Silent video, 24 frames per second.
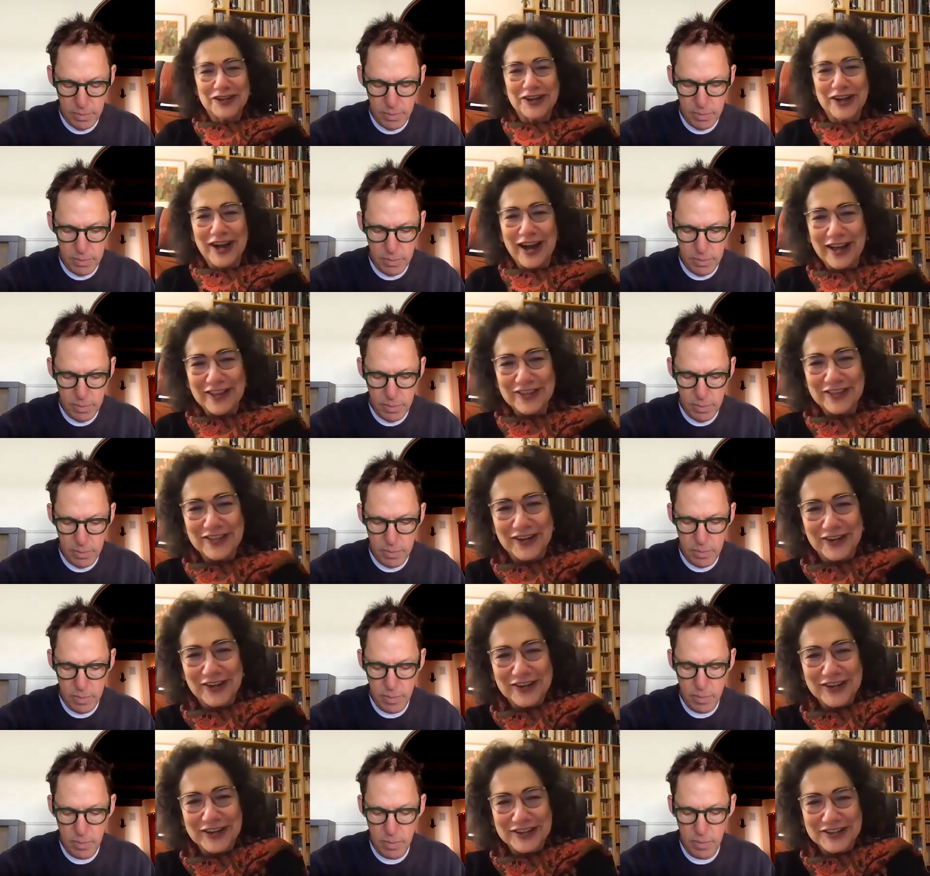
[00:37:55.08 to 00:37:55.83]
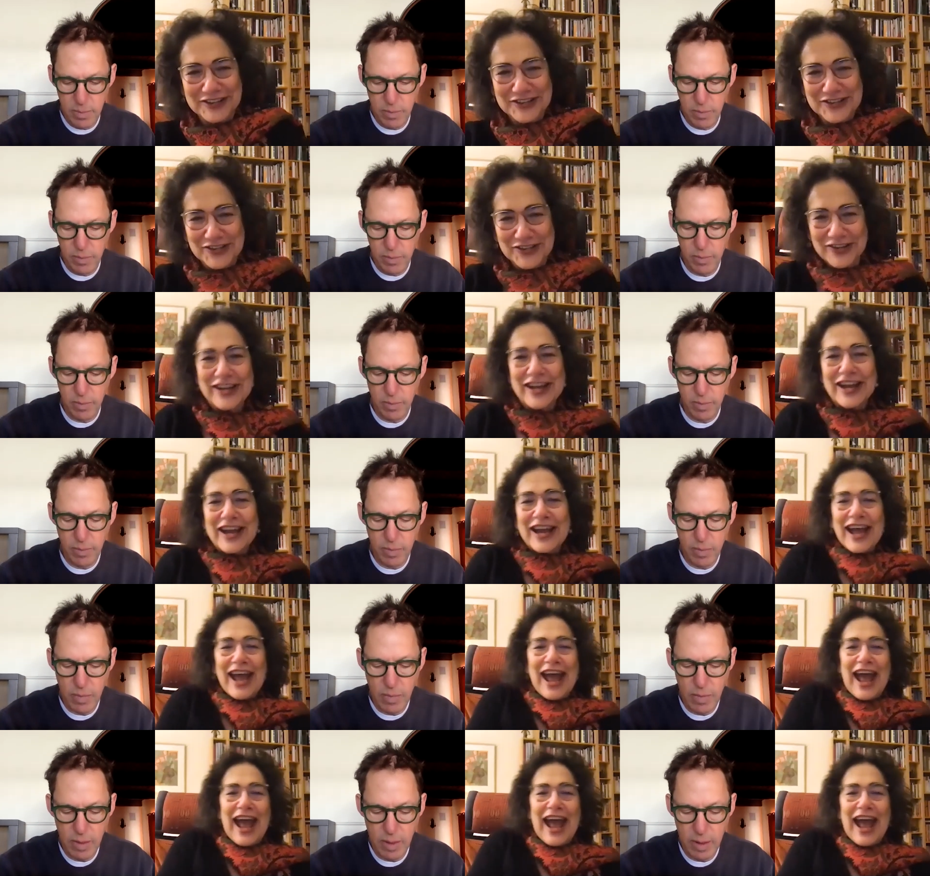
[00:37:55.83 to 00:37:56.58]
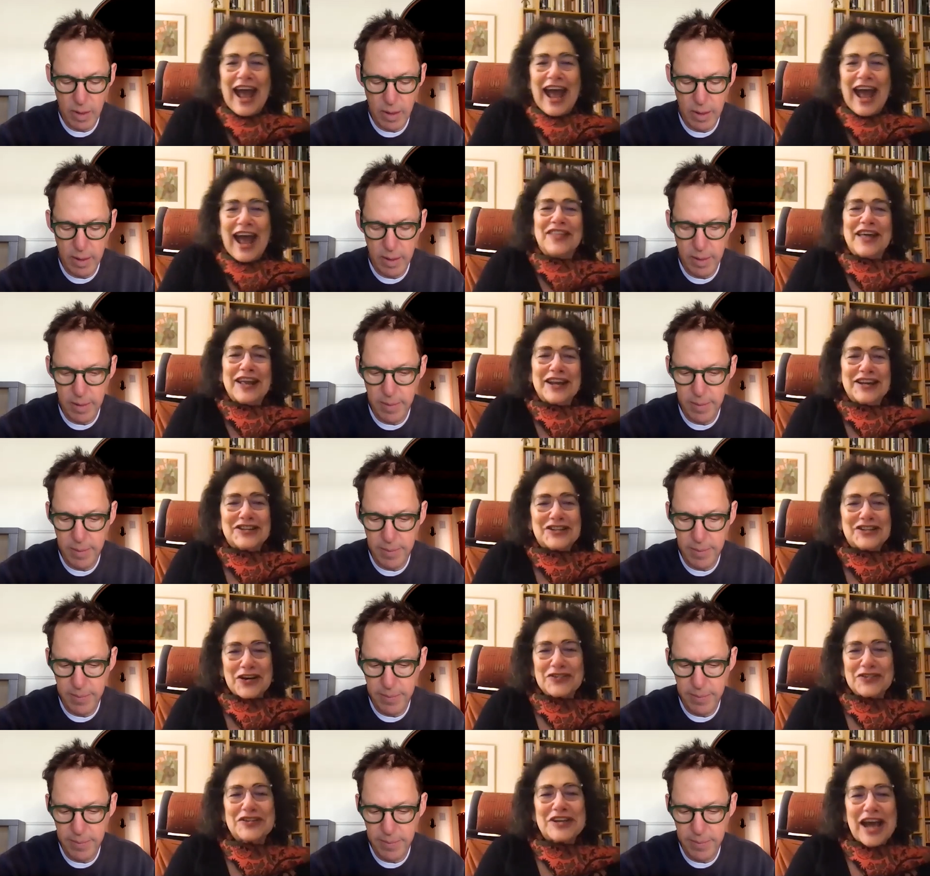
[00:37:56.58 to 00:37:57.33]
Speaker 1: forgotten their history, and they
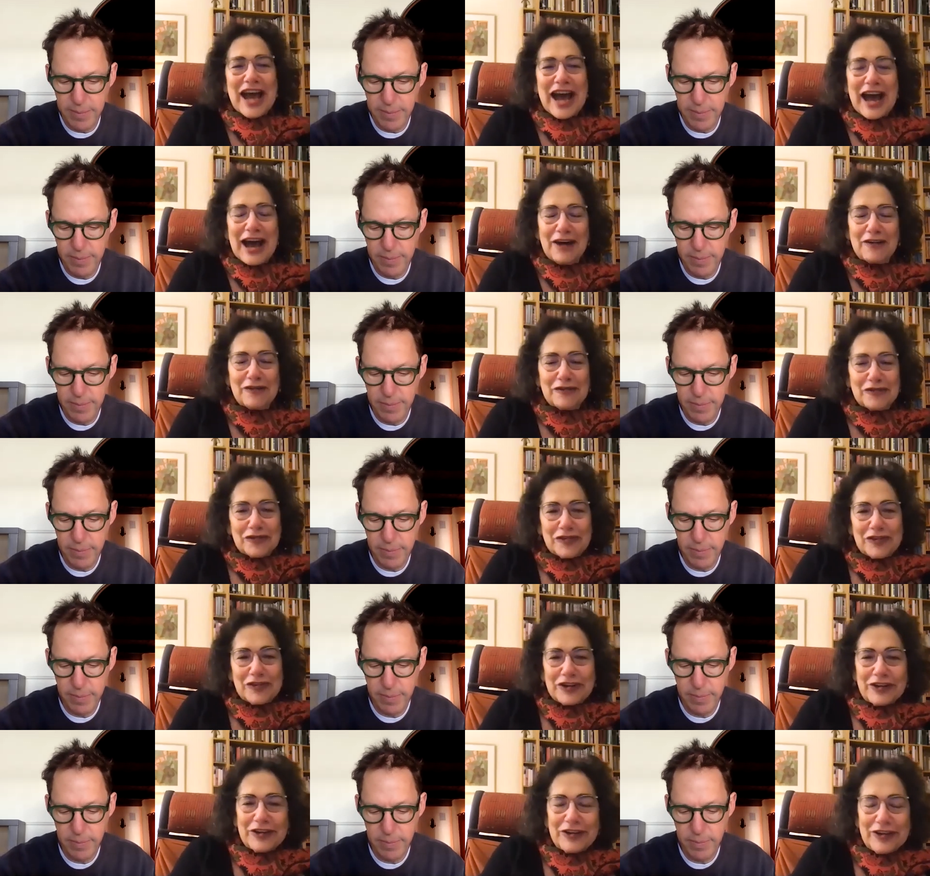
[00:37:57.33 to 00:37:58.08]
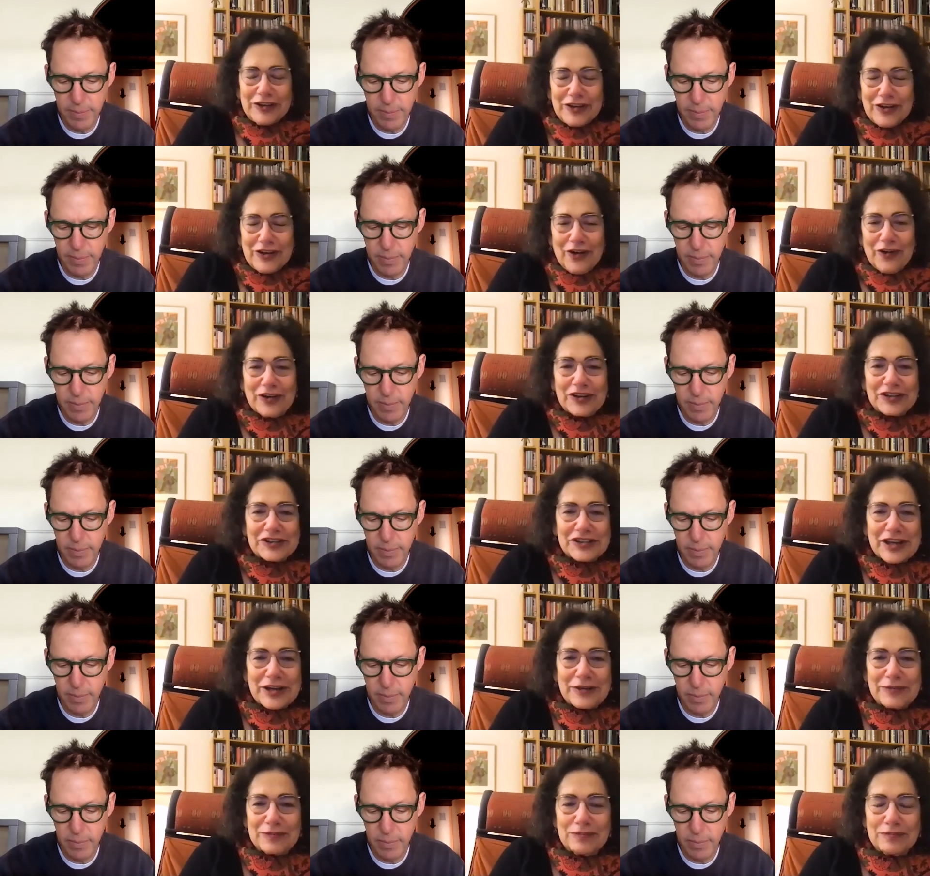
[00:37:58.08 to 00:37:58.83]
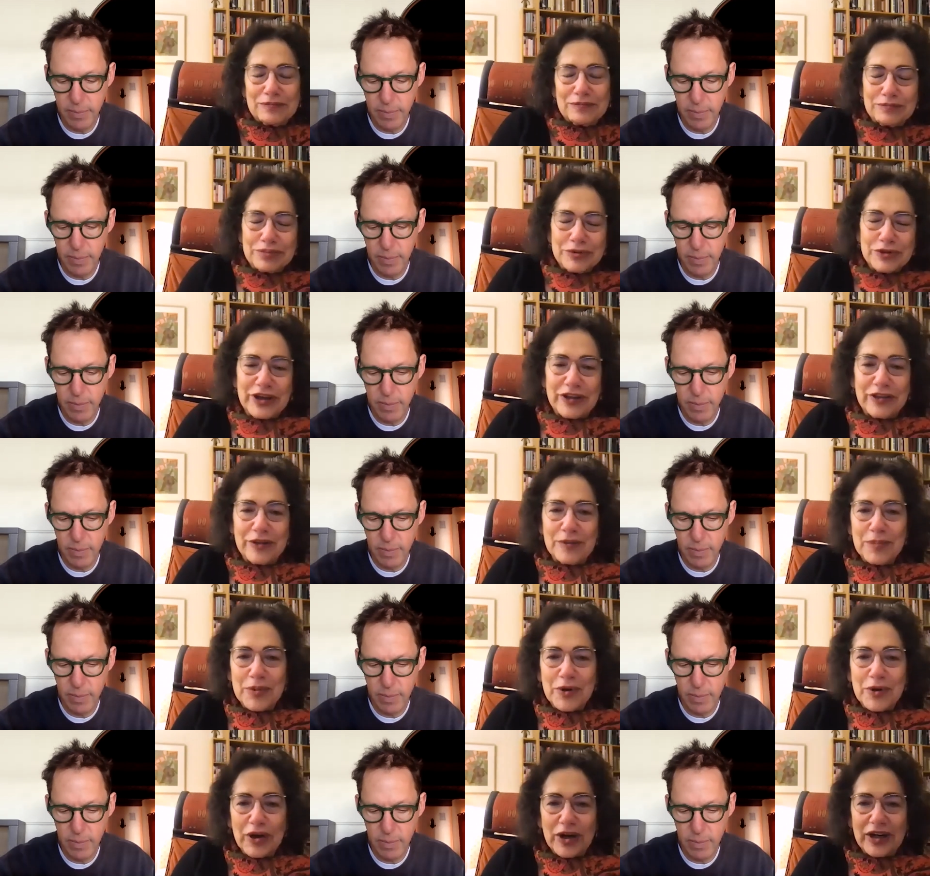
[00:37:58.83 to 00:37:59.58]
don't have, you know, as I put
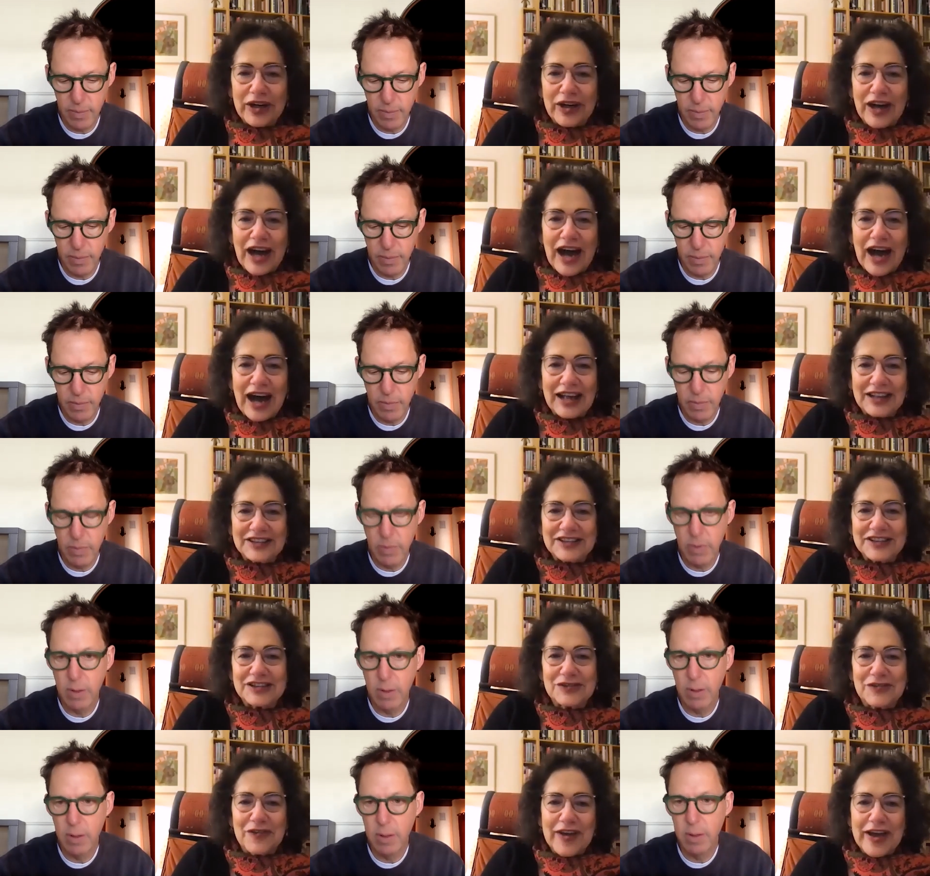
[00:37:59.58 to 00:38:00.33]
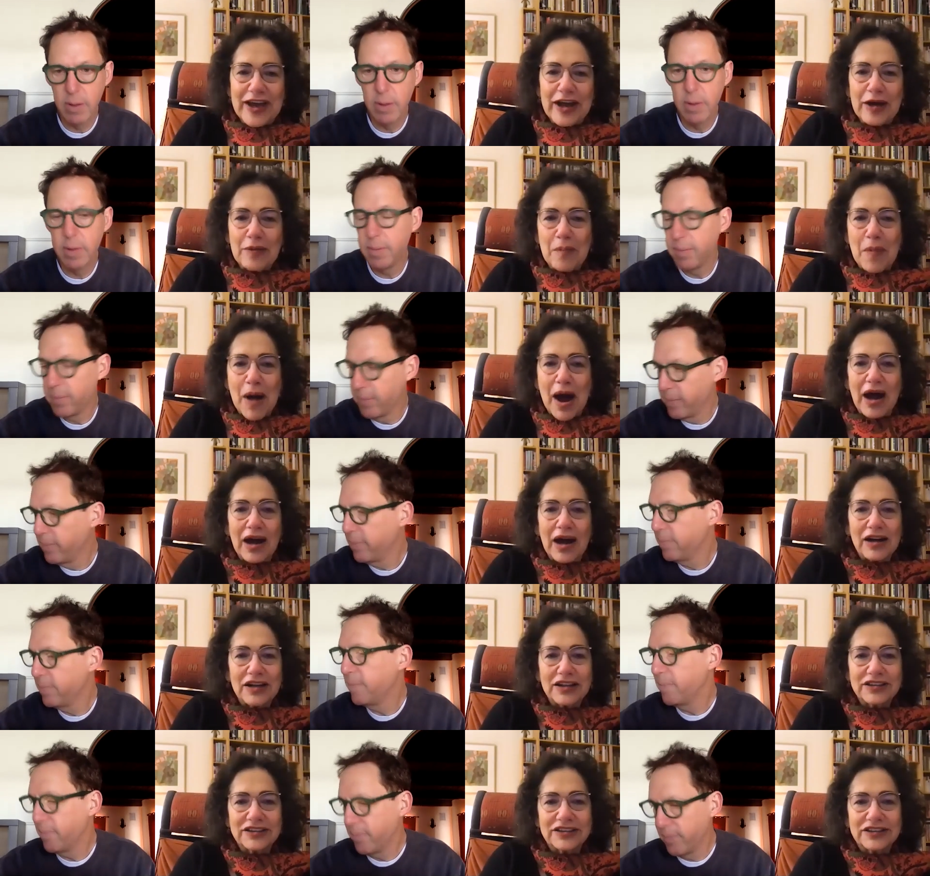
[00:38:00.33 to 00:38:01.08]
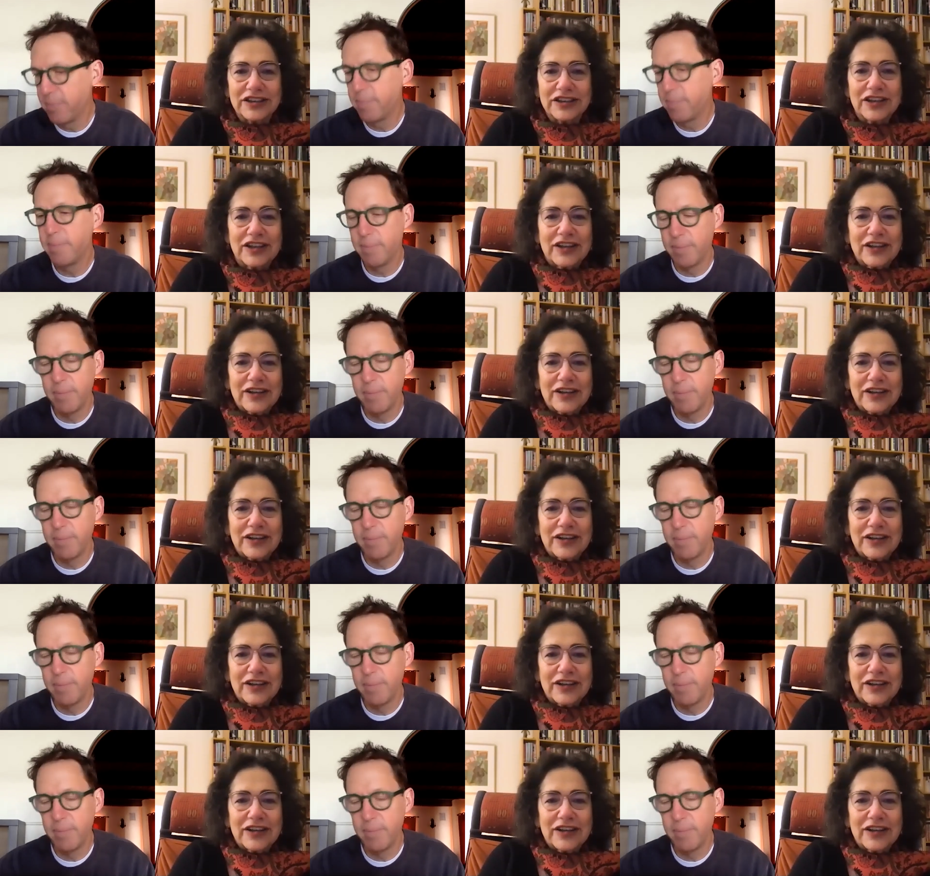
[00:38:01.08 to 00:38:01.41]
in the book, a Hans Wehrmacht,